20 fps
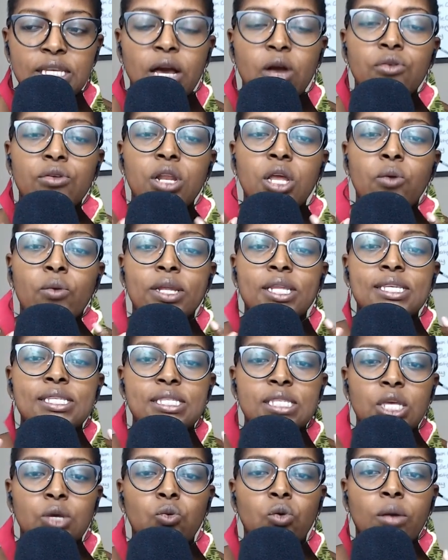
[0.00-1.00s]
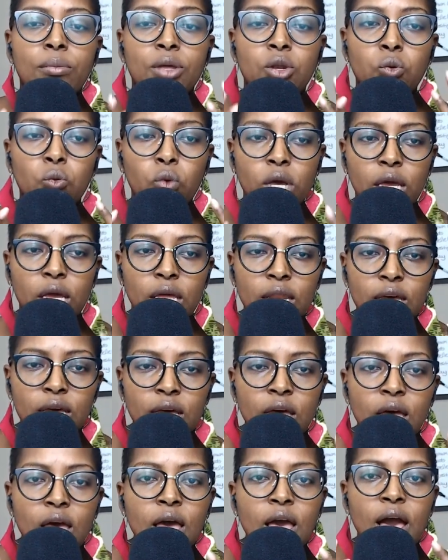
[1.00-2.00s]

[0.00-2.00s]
I really want to see women win.